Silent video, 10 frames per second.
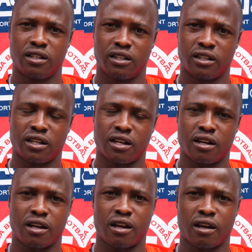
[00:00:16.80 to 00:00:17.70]

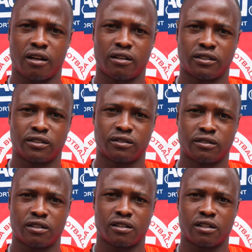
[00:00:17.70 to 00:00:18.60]

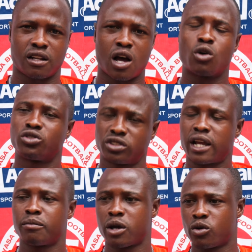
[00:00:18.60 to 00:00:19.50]
I will
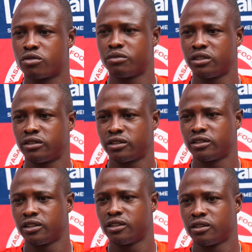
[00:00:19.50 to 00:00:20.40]
try by all means
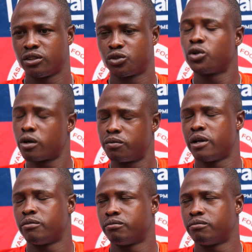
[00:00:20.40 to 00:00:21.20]
to help them.